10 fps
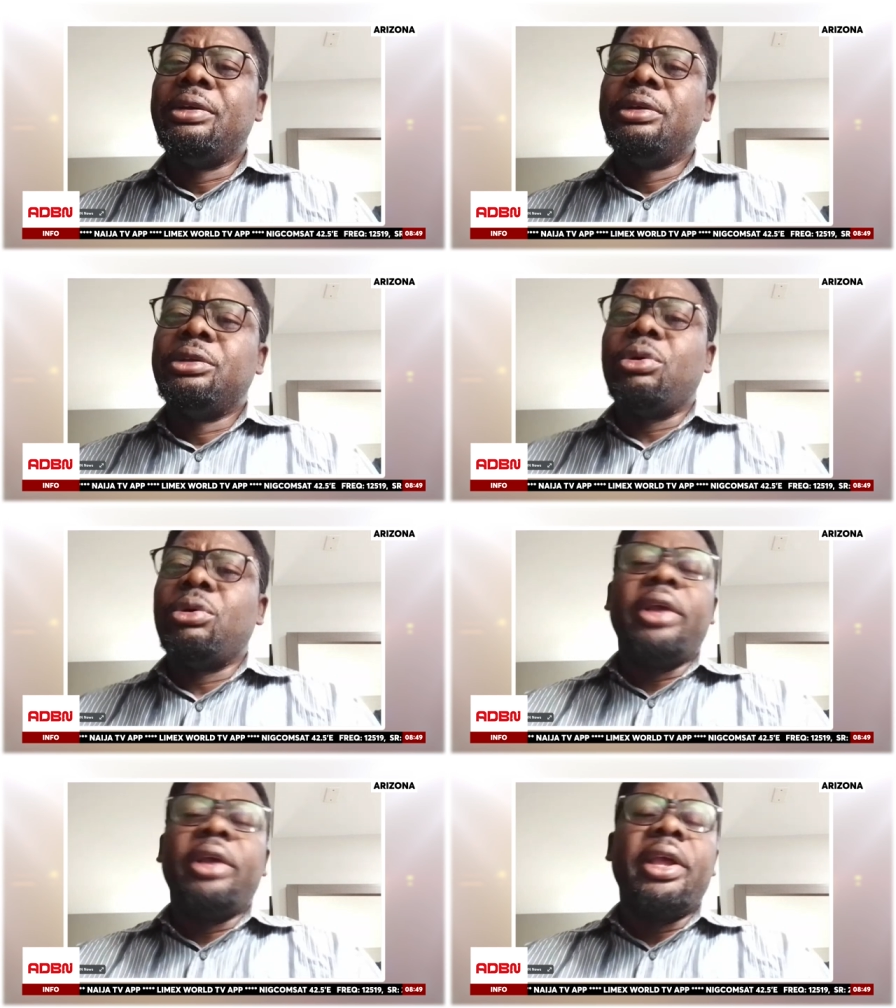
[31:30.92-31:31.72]
So
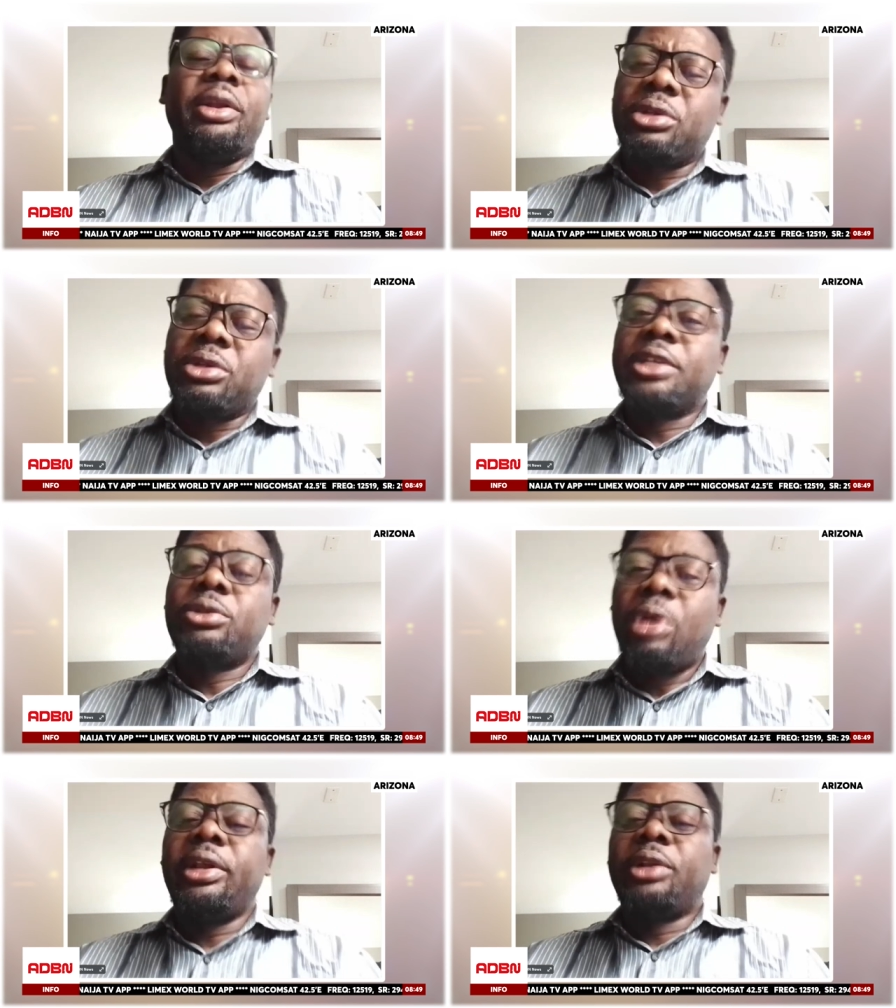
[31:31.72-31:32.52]
he doesn't. He's
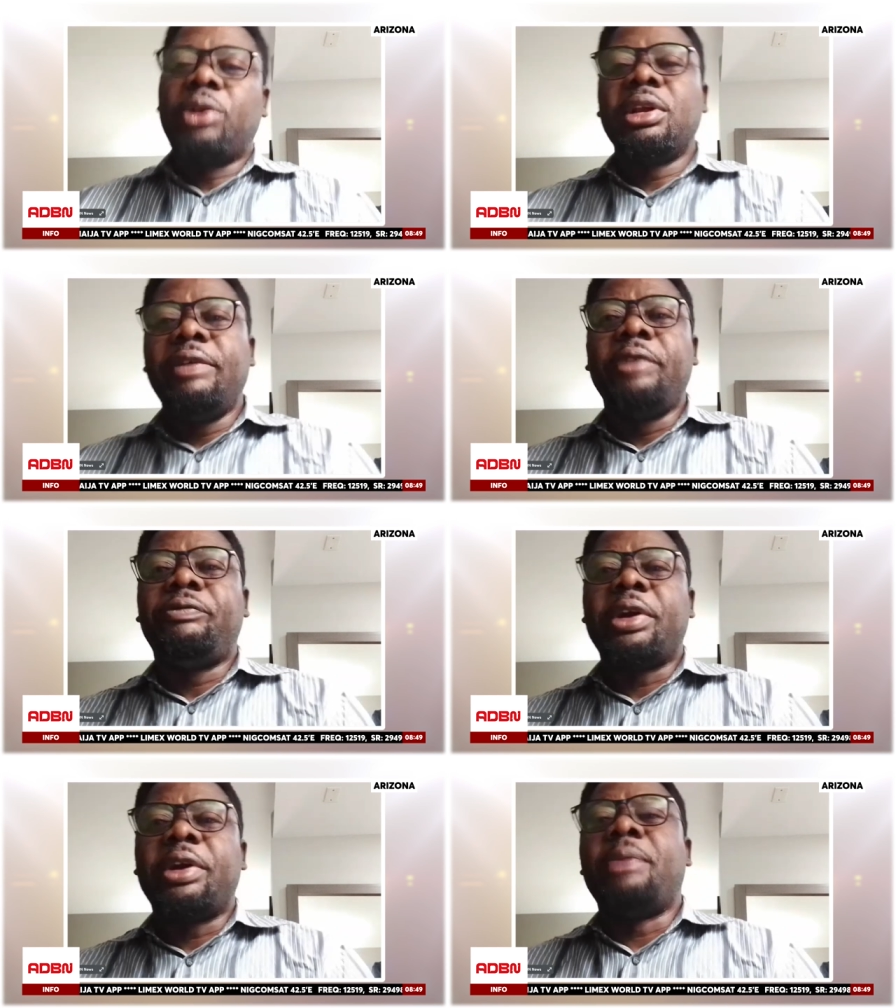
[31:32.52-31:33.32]
not. He doesn't live in the
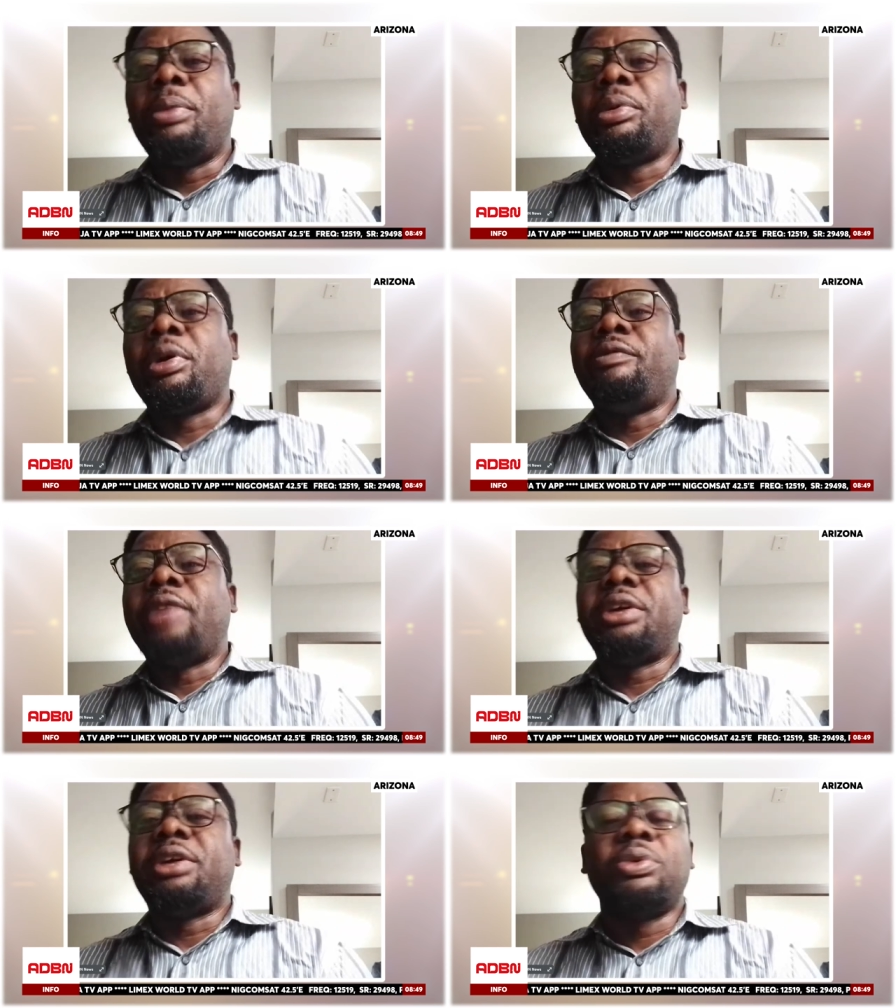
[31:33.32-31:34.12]
Federal Republic of
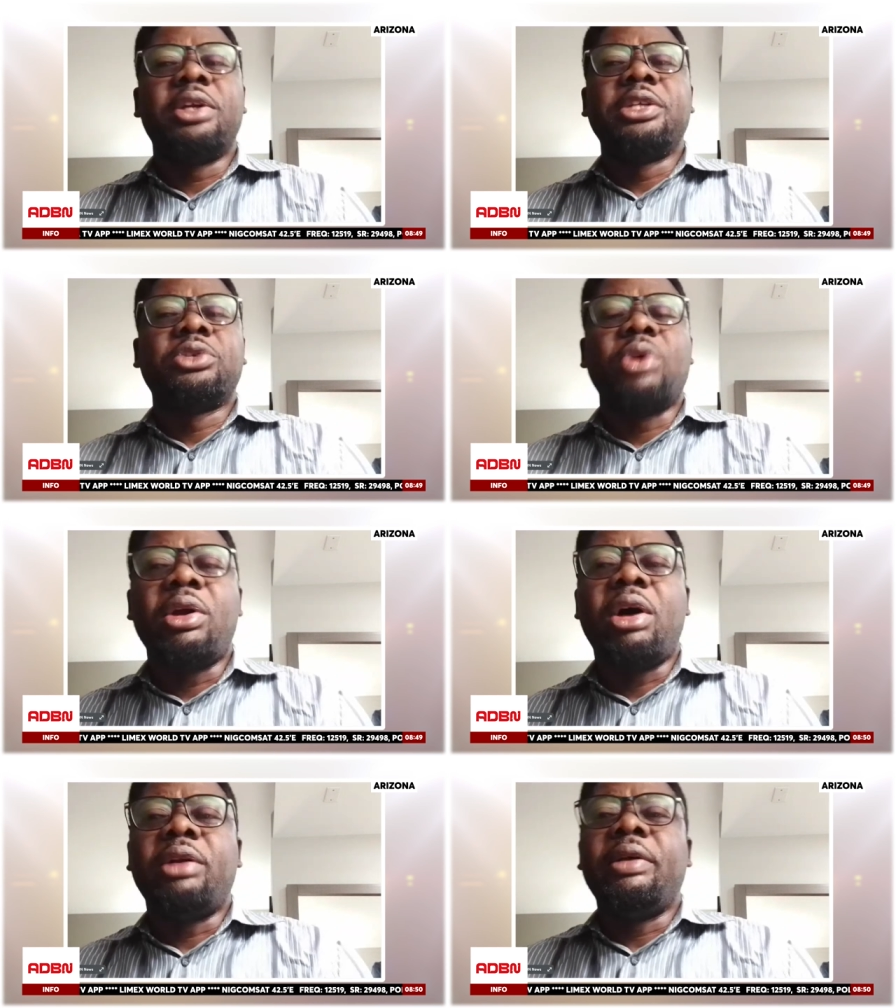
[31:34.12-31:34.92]
Nigeria to see what is
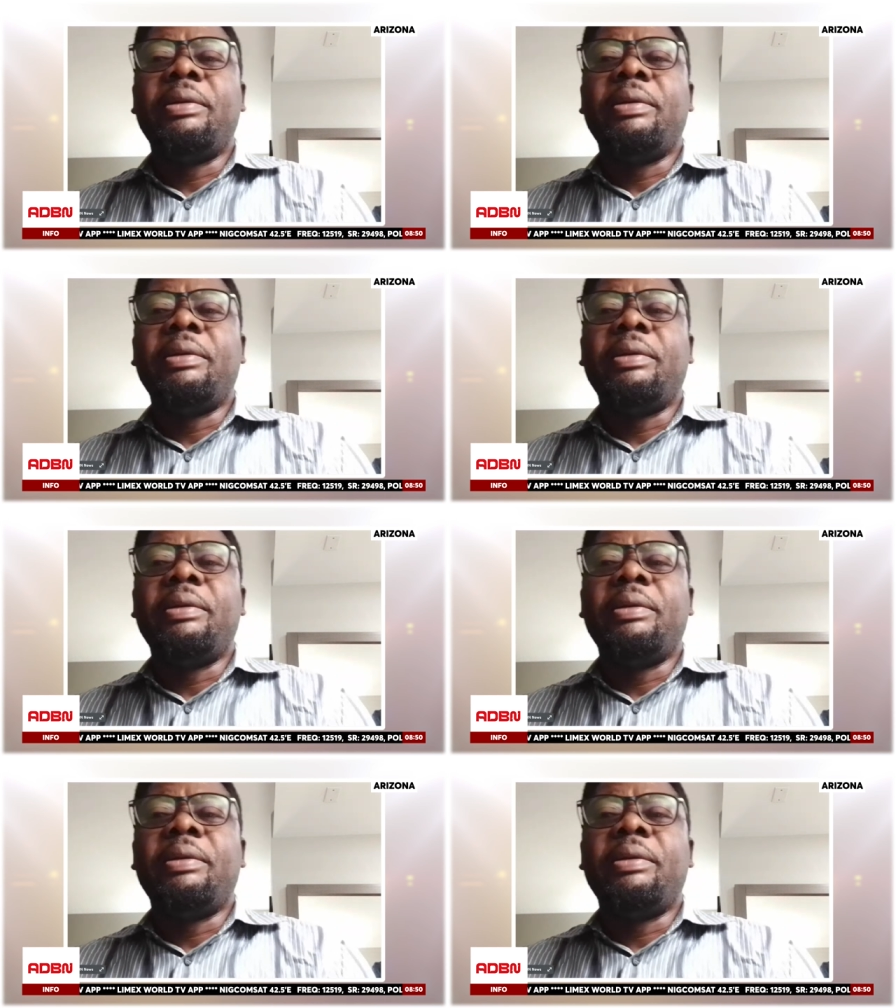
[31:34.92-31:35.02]
going on.